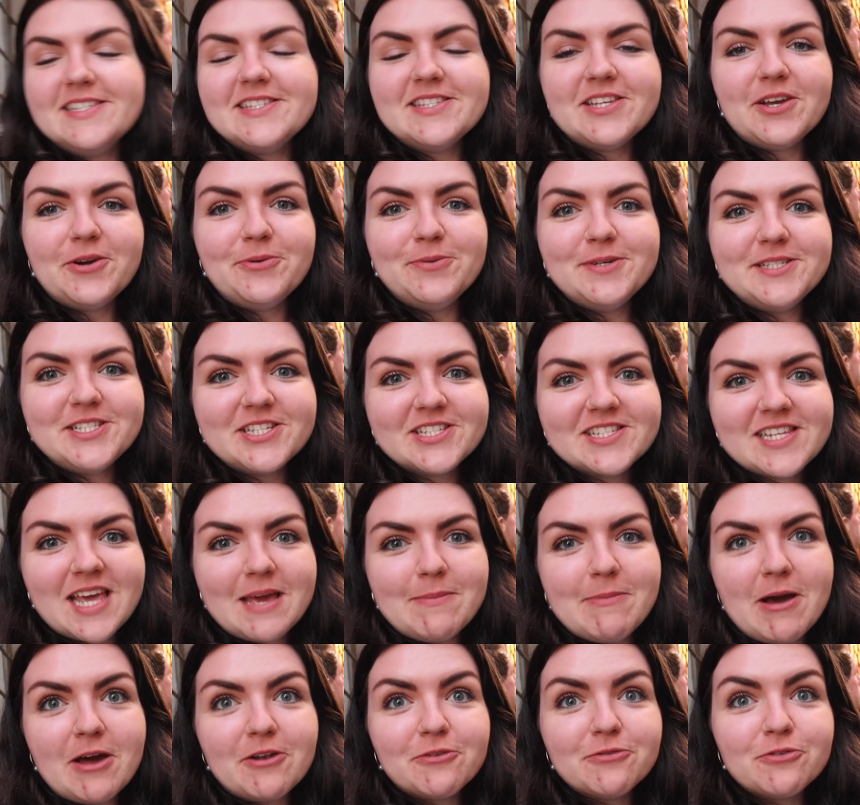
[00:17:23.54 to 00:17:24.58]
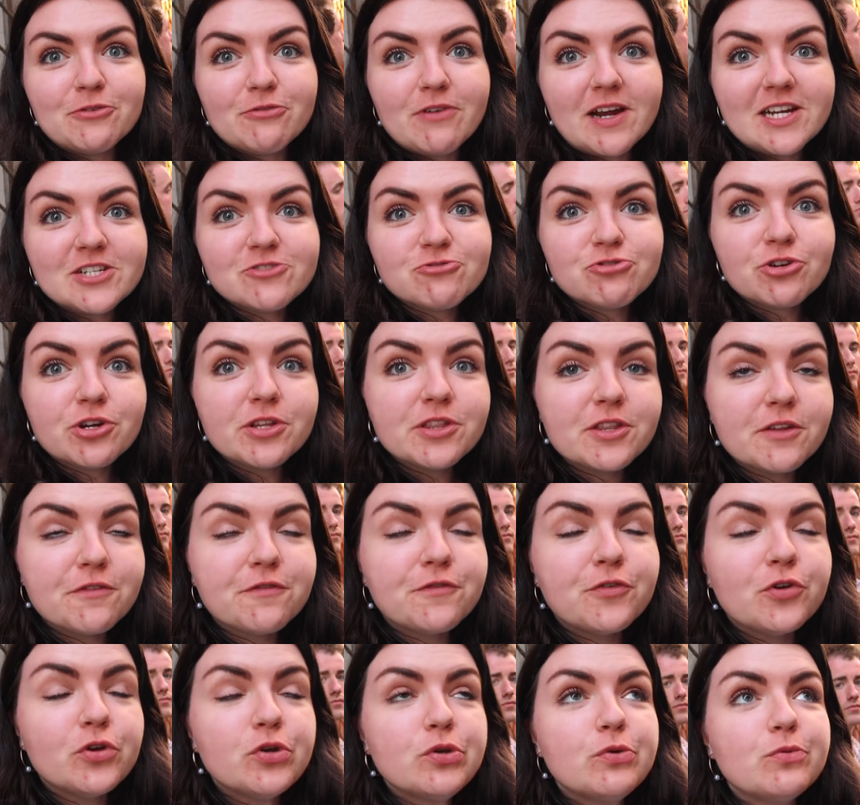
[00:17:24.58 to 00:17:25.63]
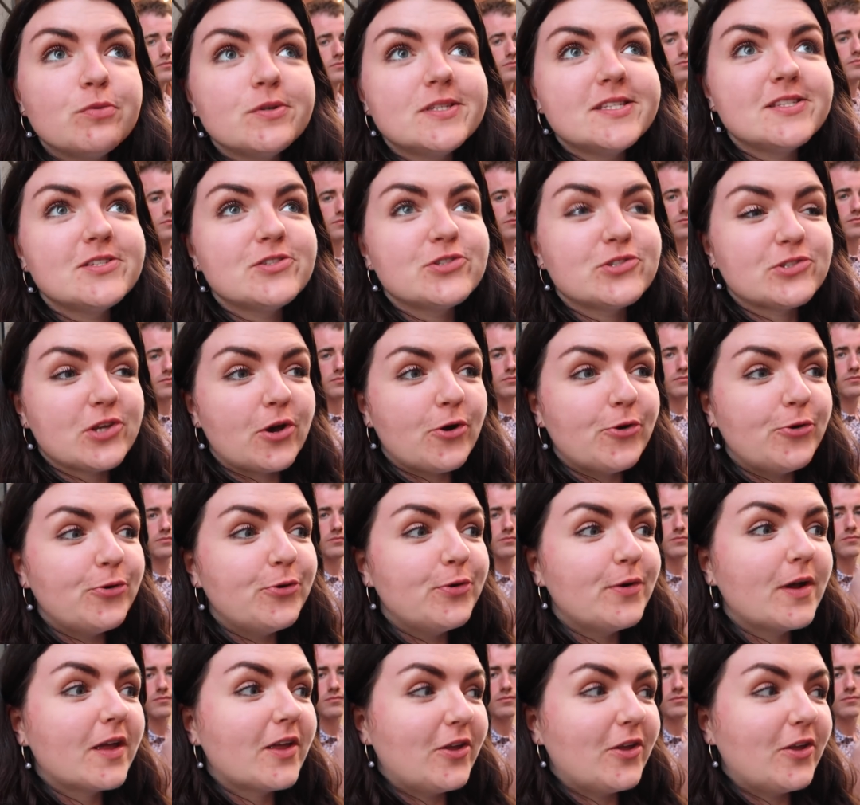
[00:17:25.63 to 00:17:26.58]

So we just came out of the restaurant. The food was so